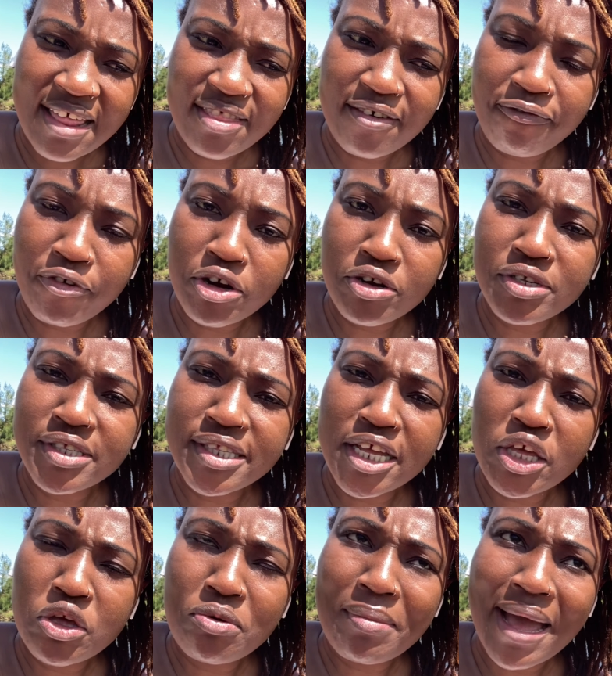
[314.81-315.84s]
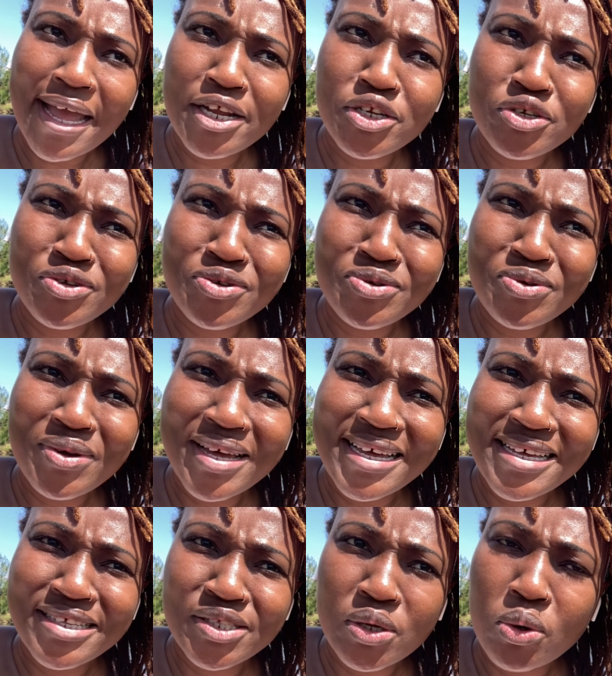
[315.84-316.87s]
the first thing you might do
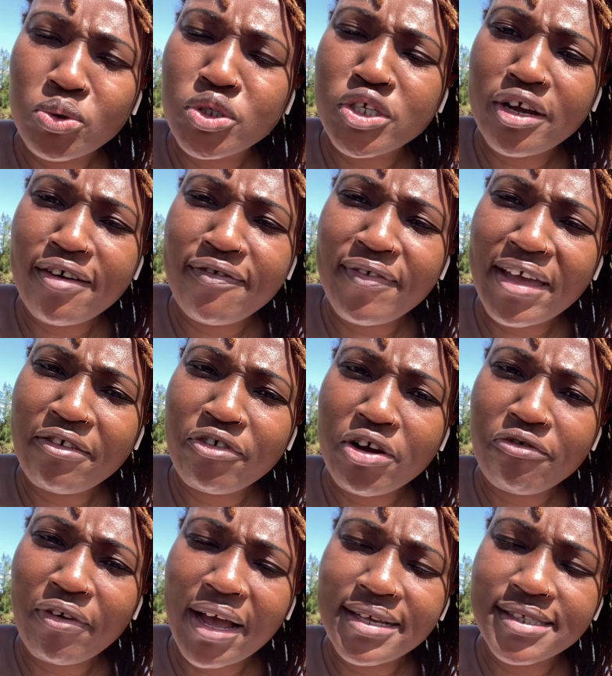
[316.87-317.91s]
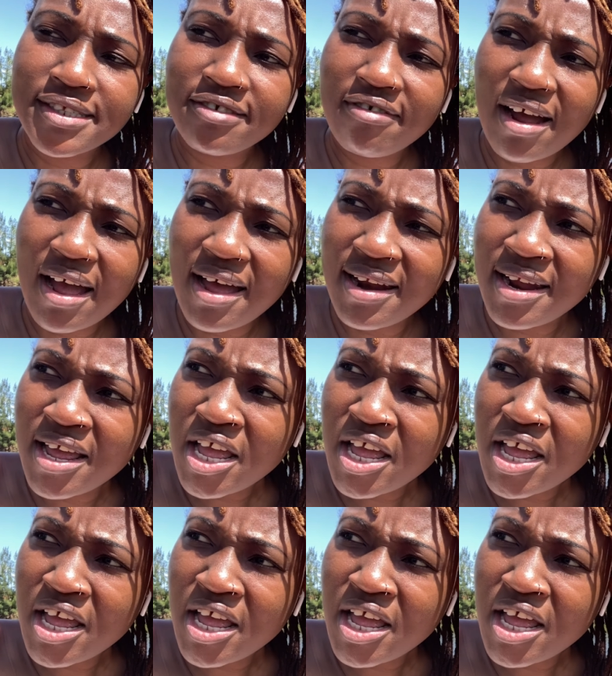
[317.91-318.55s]
is go to your favorite restaurant.